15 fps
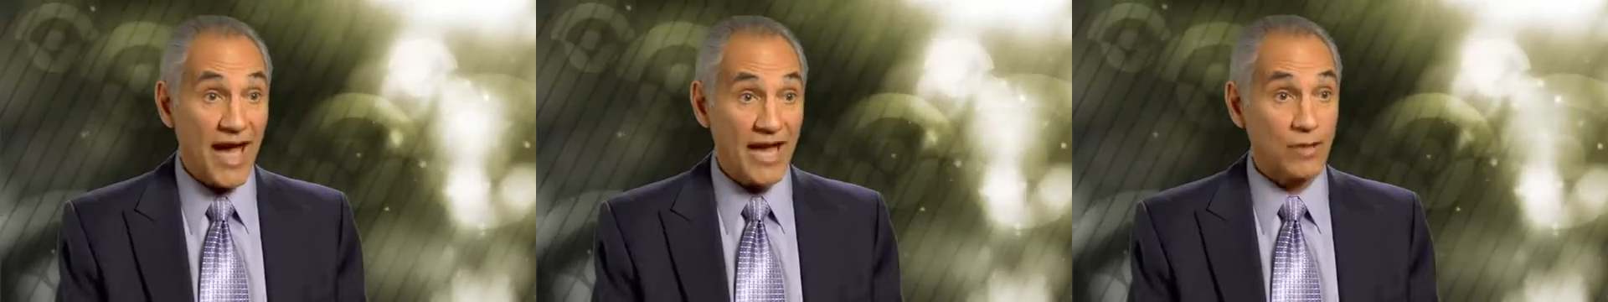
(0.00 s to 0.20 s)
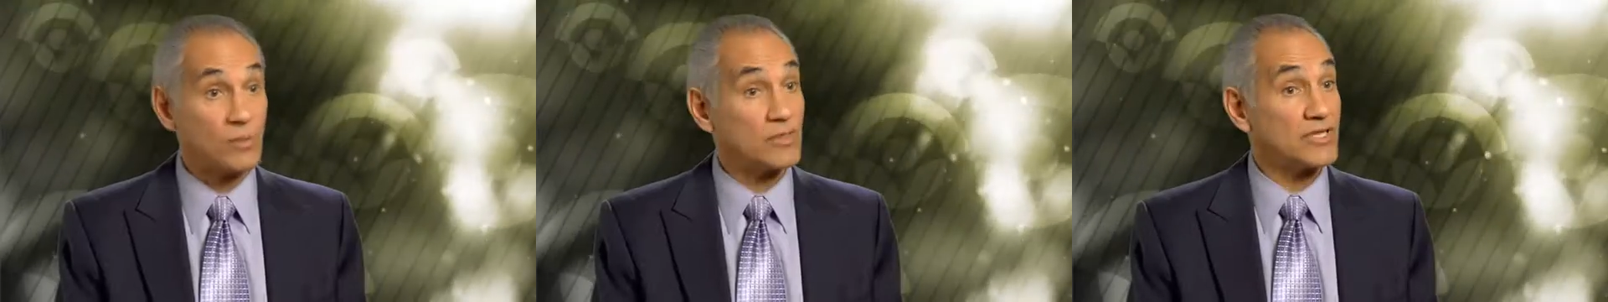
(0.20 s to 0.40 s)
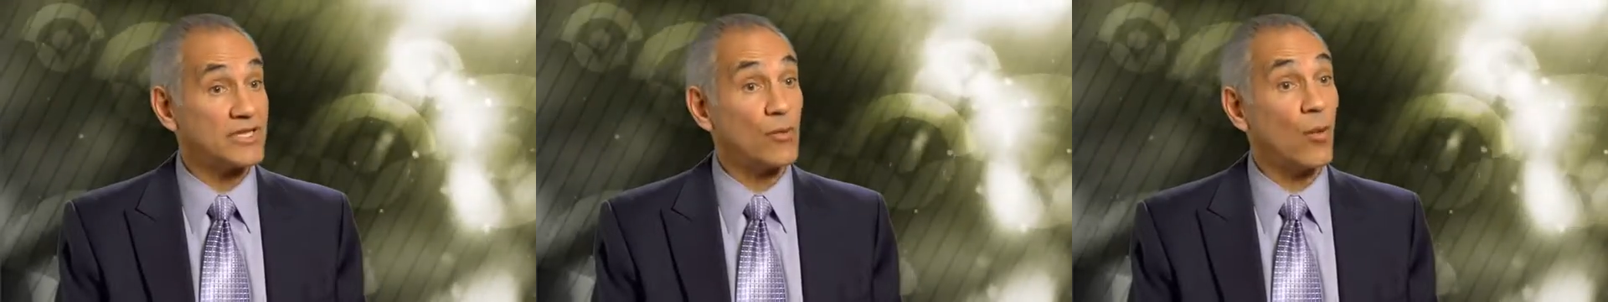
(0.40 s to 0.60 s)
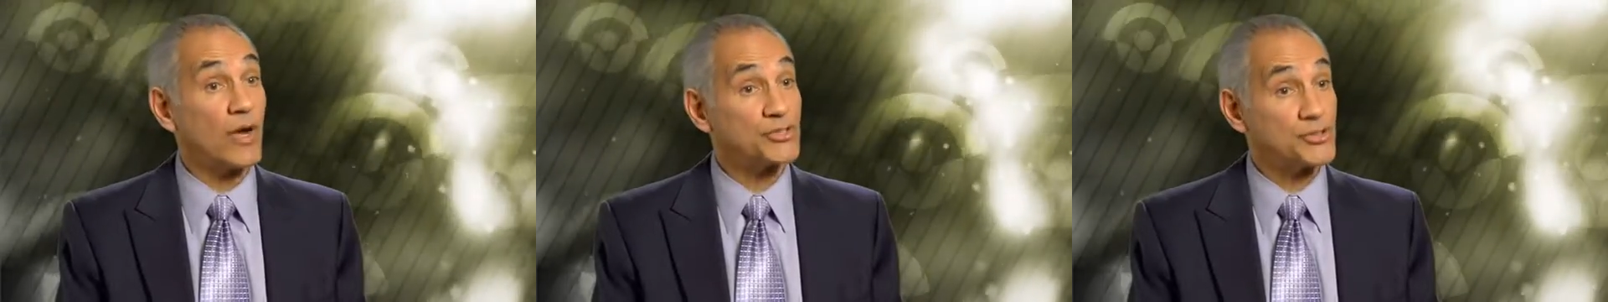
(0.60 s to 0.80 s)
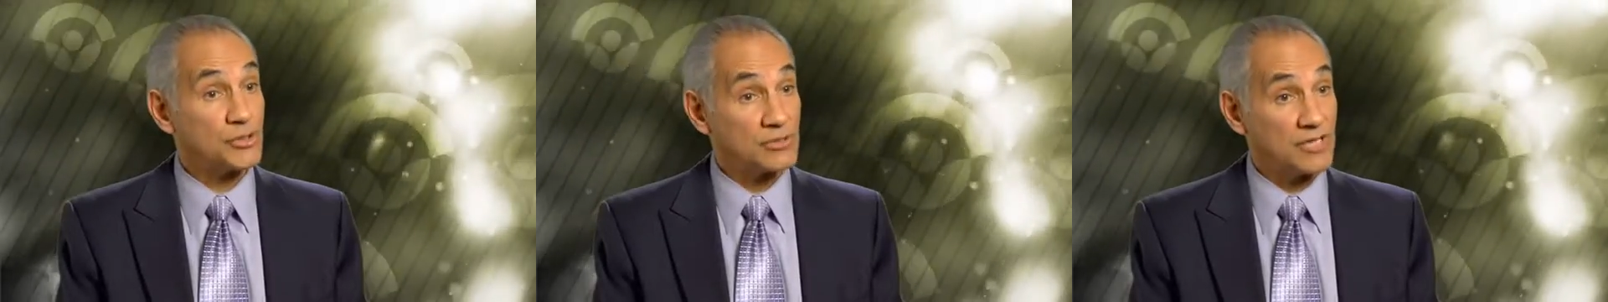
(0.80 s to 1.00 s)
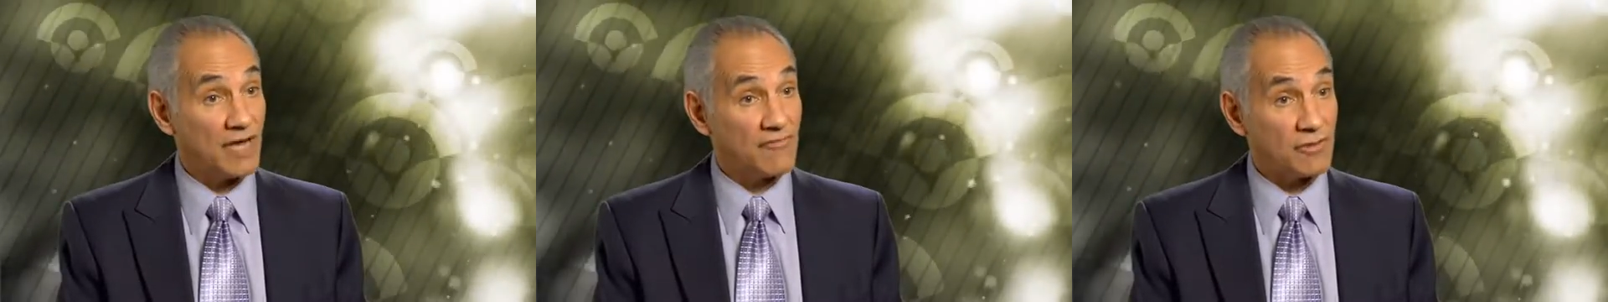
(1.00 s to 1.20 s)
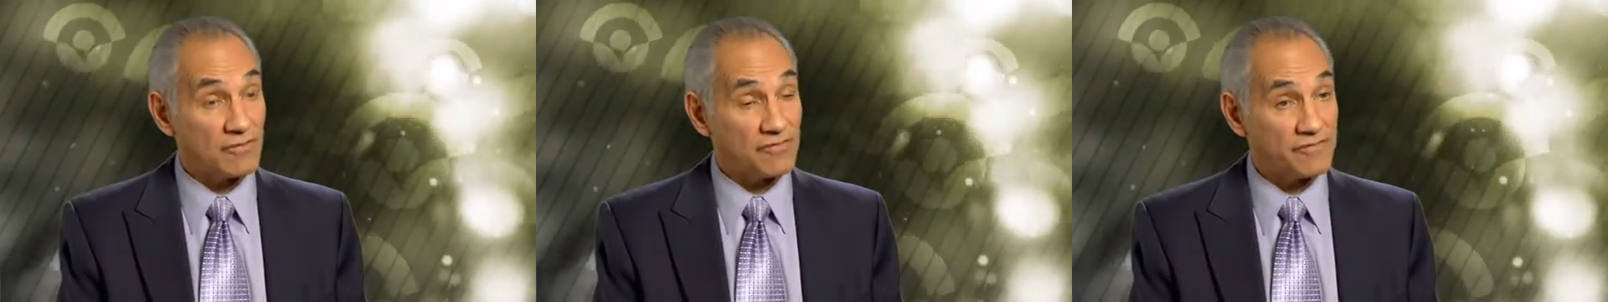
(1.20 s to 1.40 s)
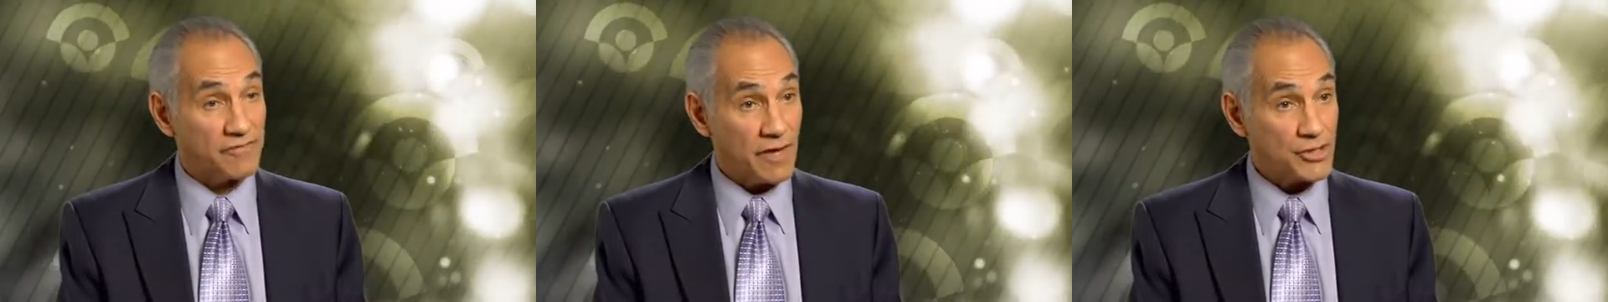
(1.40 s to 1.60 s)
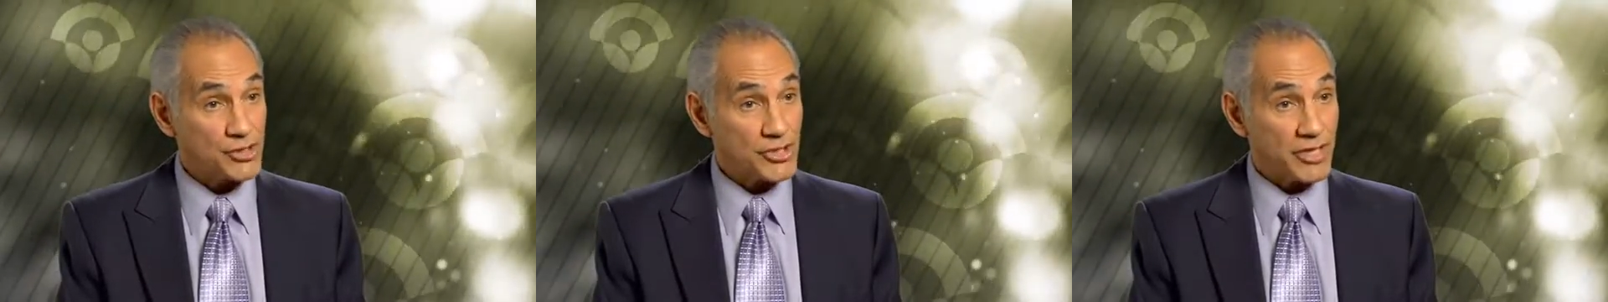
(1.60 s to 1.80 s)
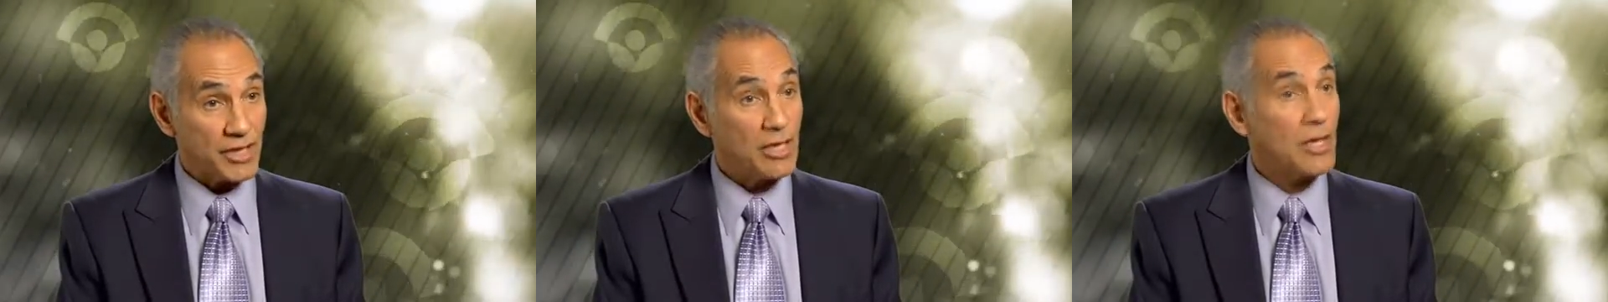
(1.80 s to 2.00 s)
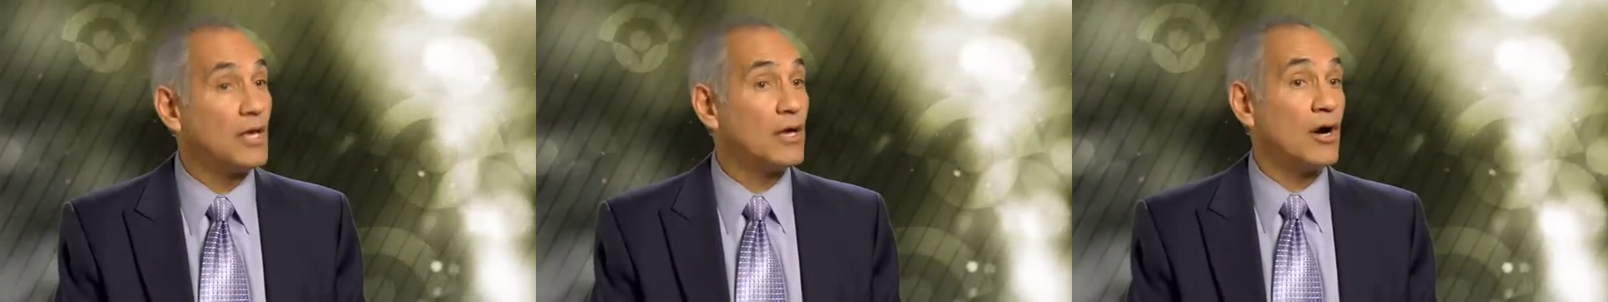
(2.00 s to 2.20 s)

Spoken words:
adequately? What's your level of functioning?